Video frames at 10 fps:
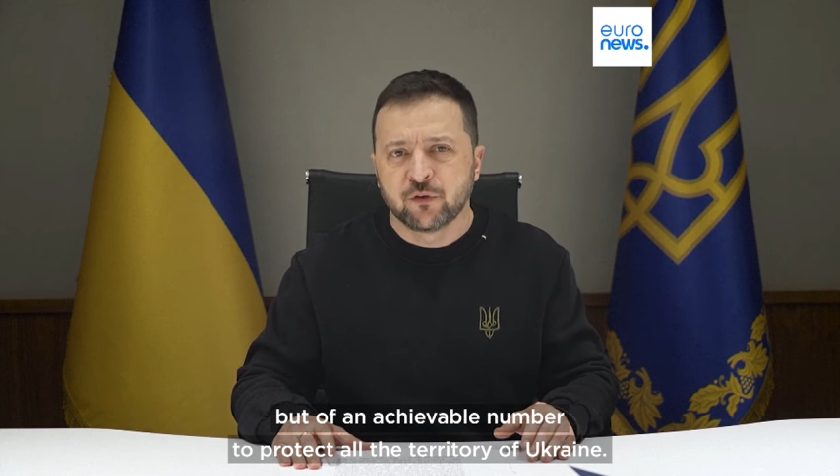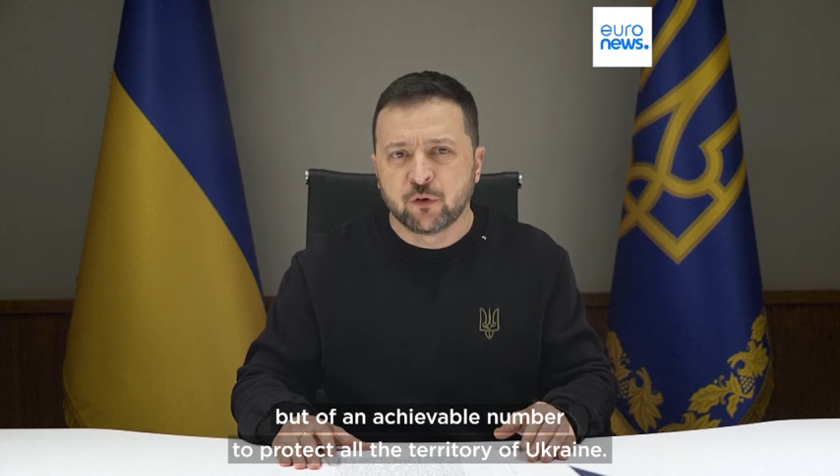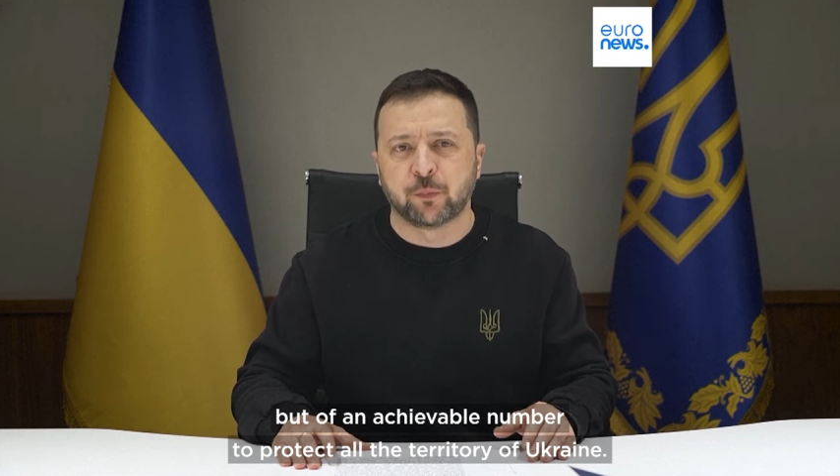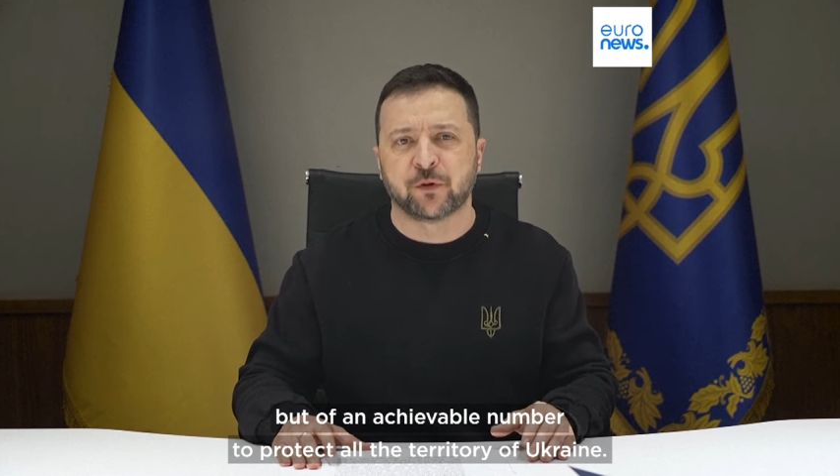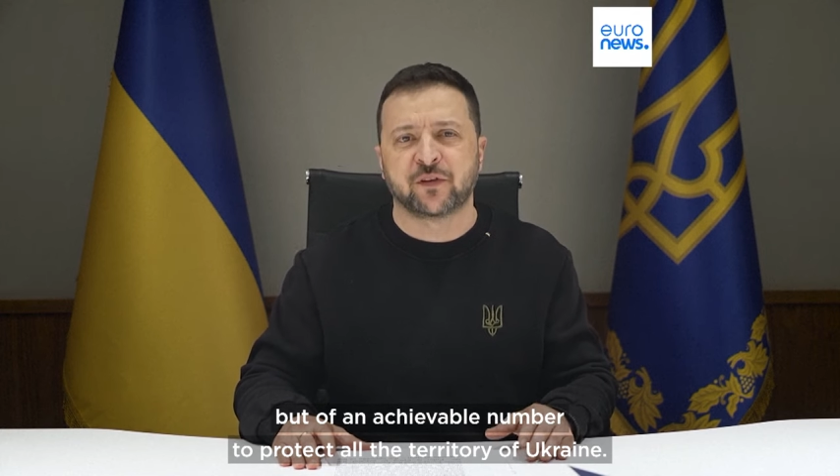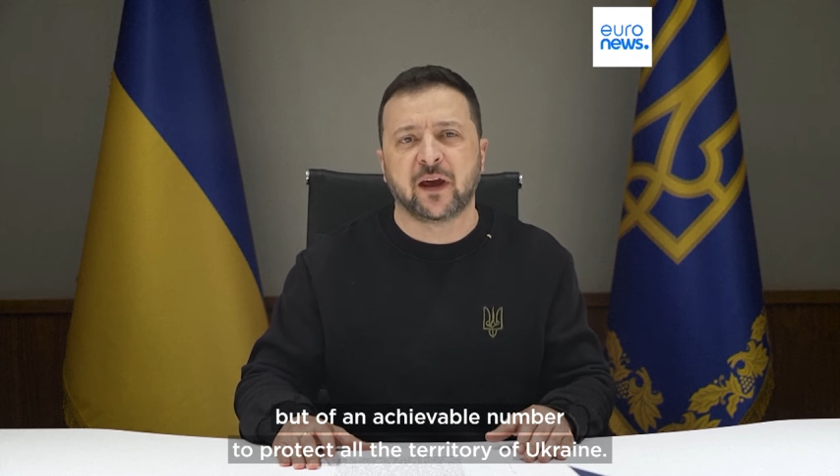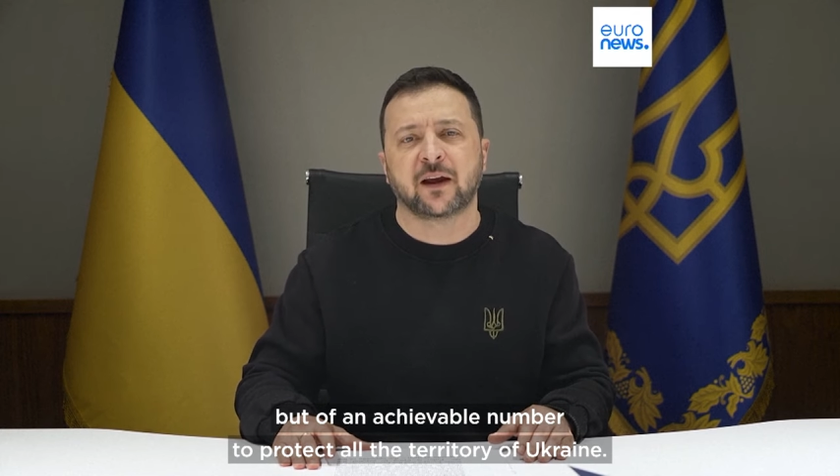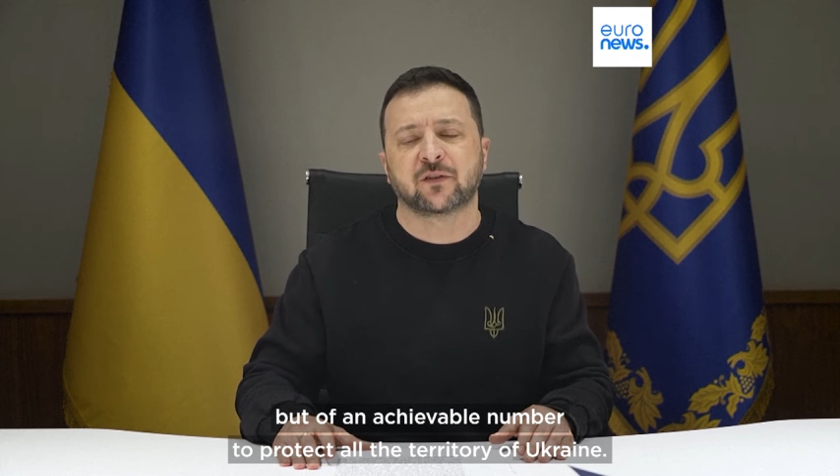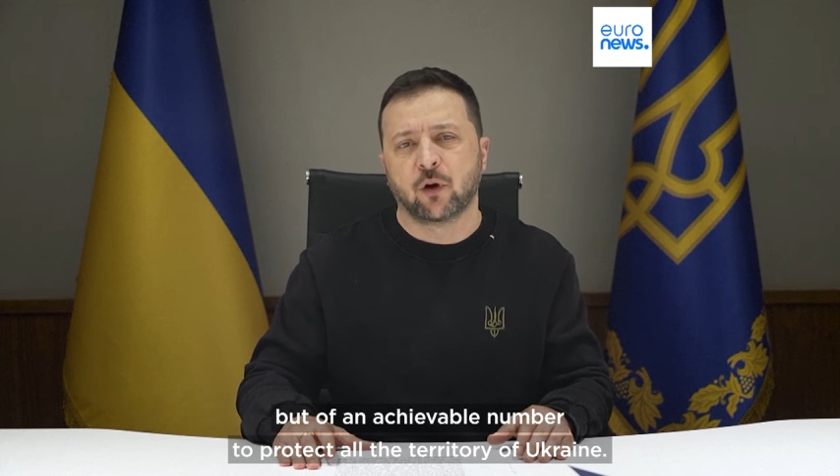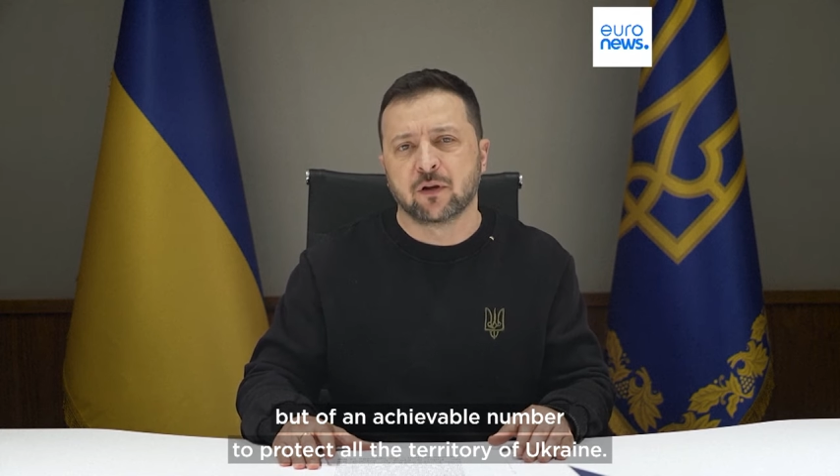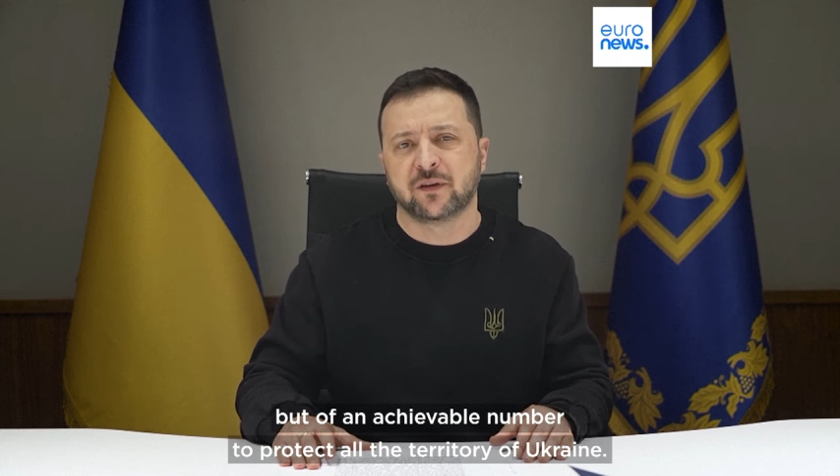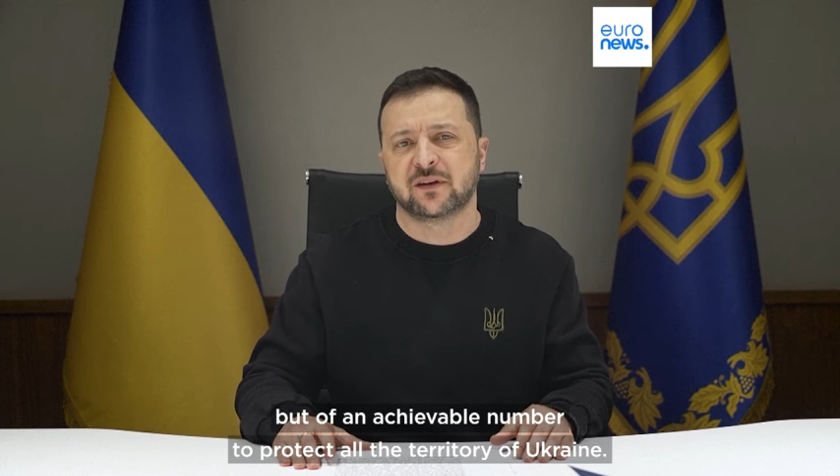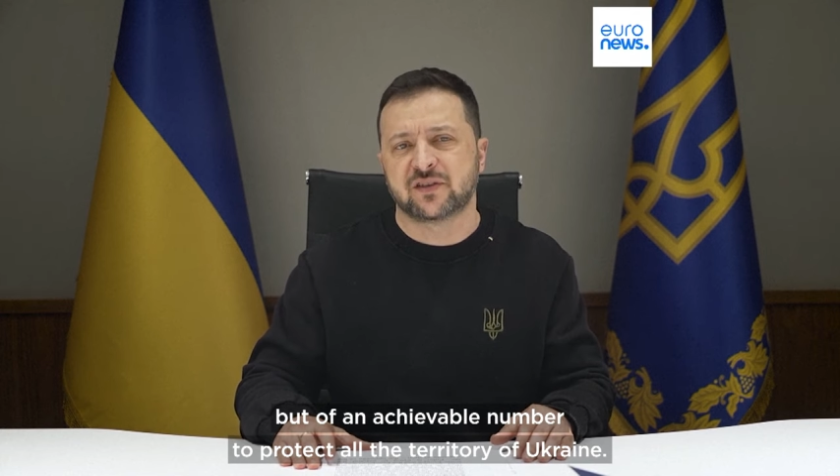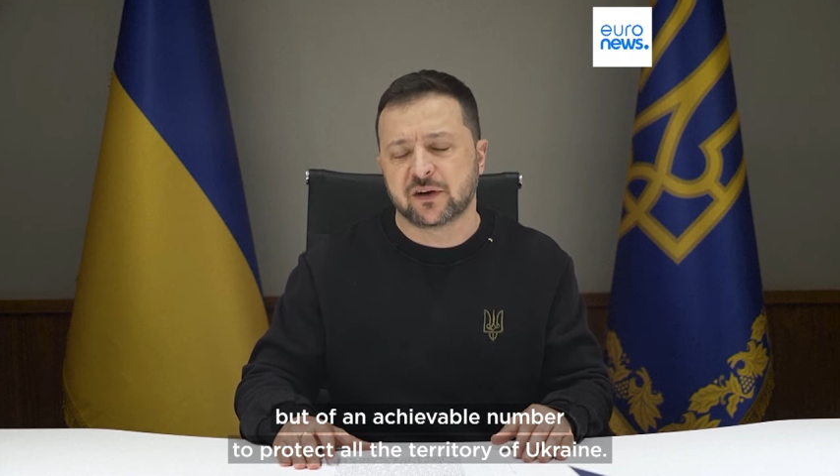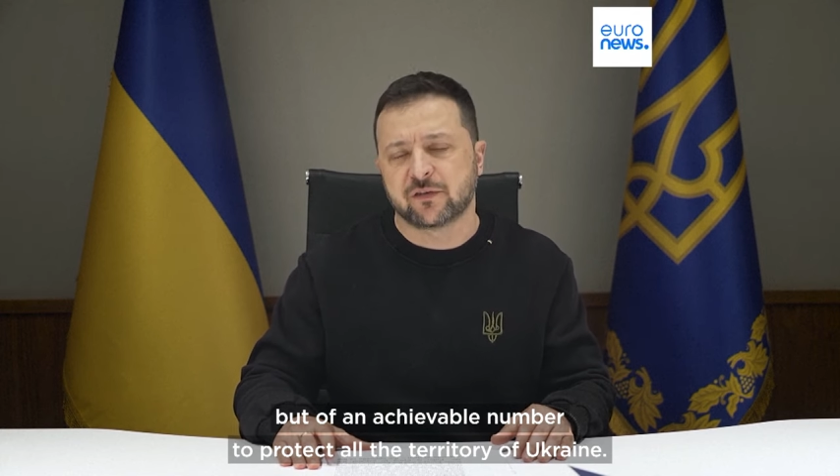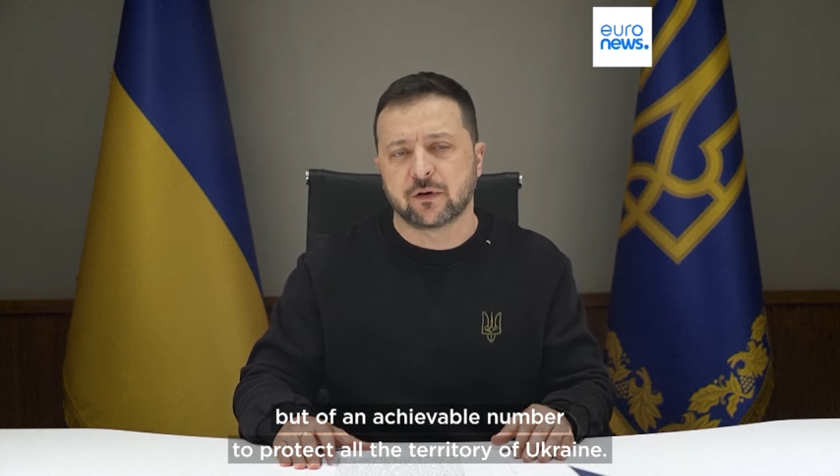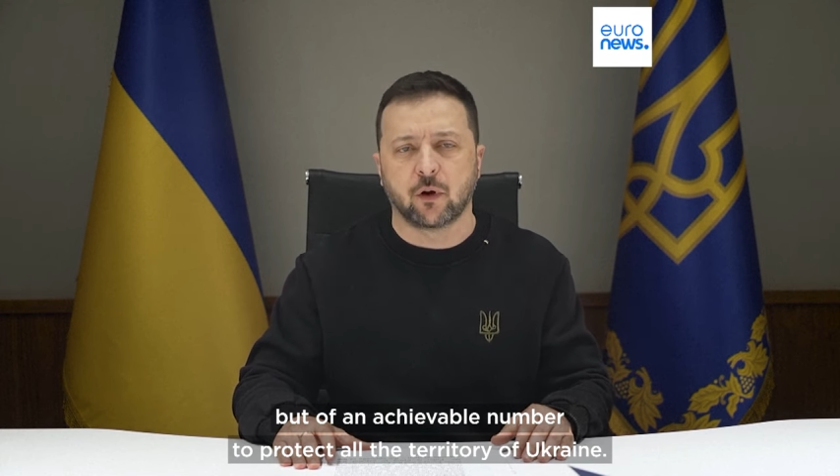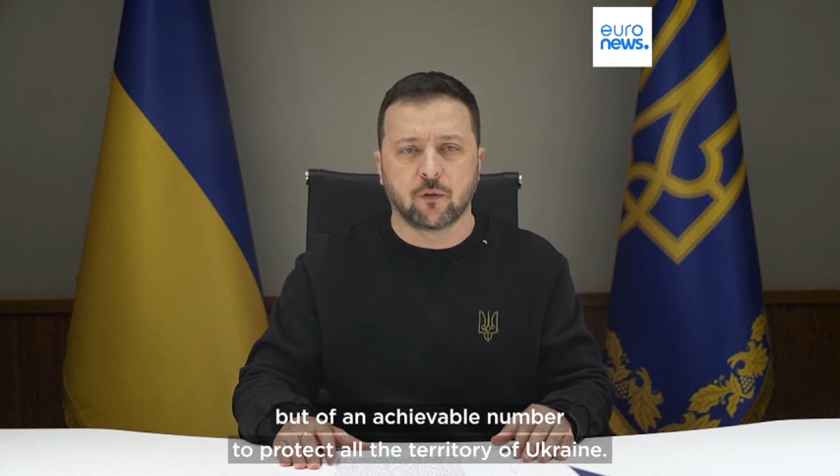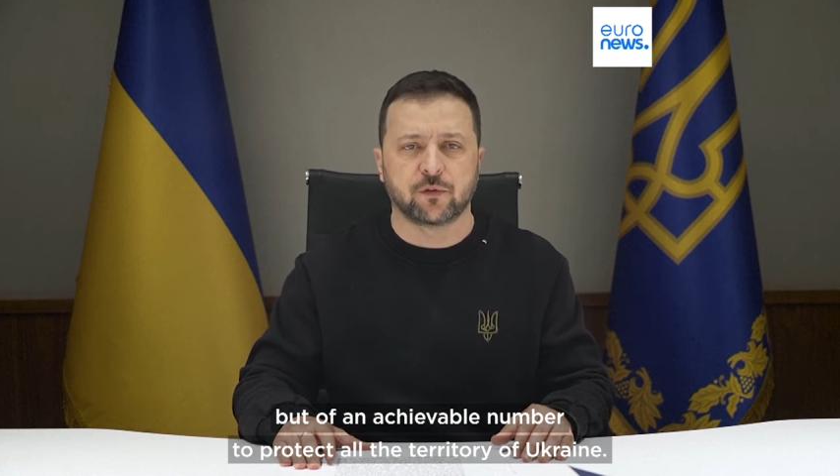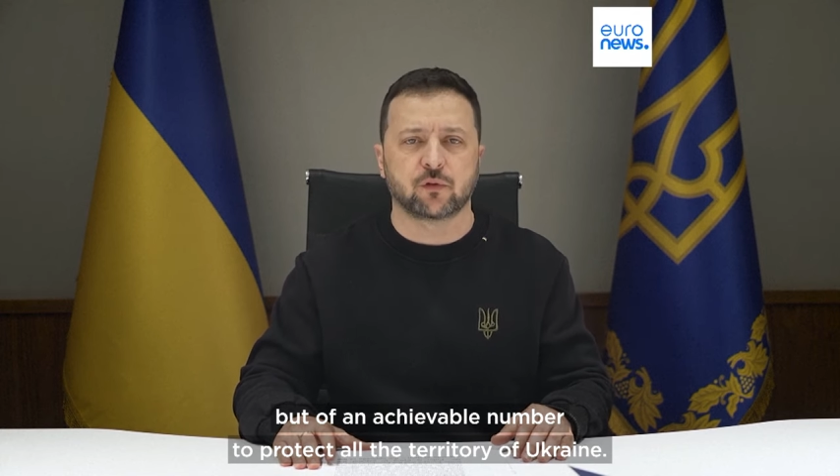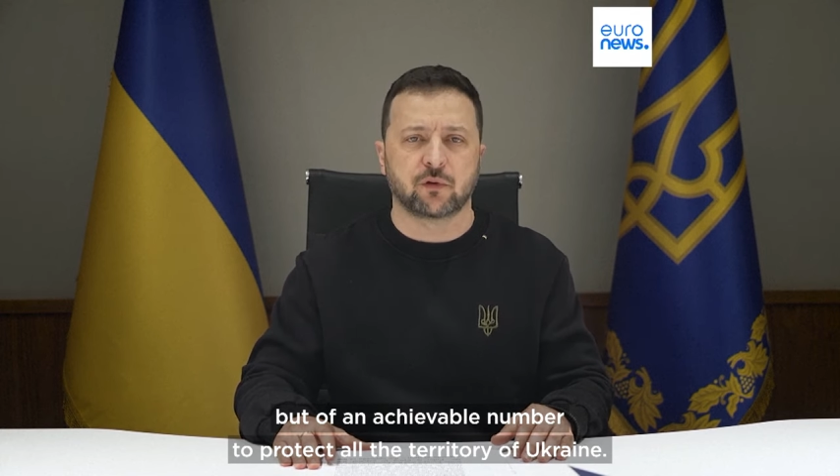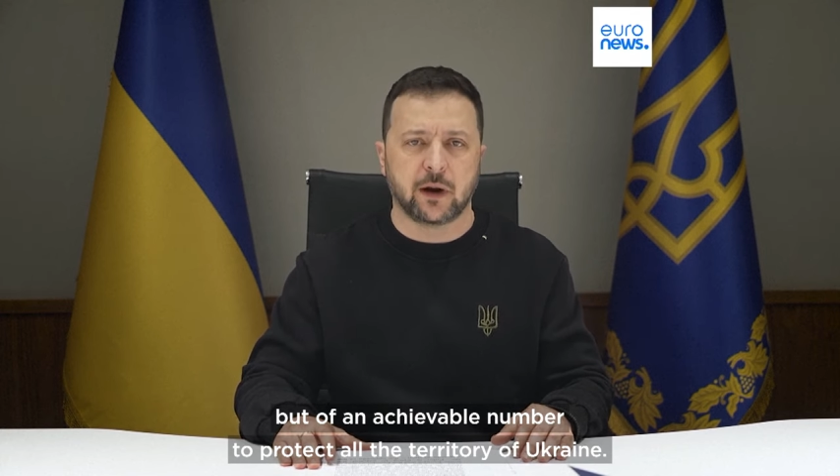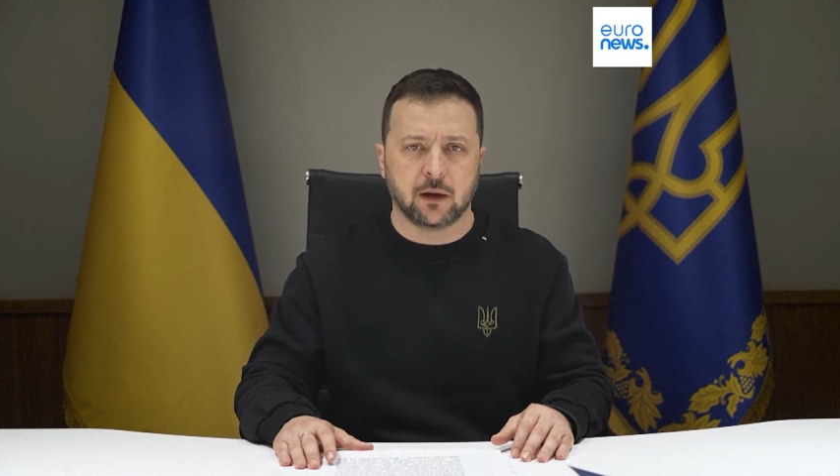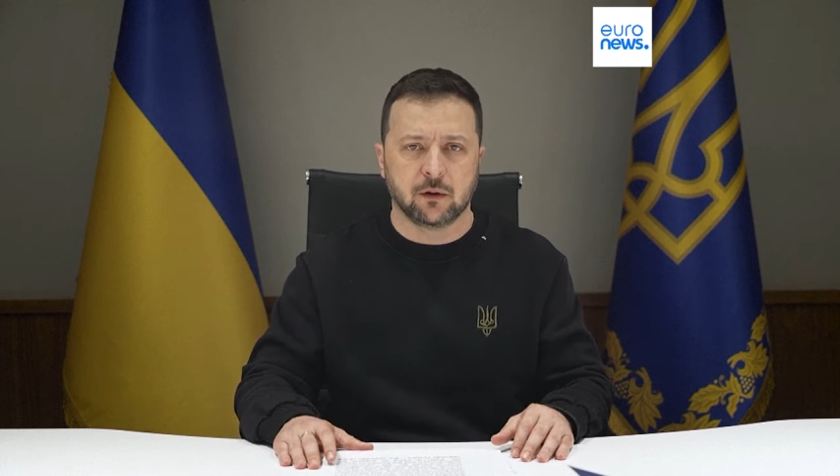to protect all the territory of Ukraine.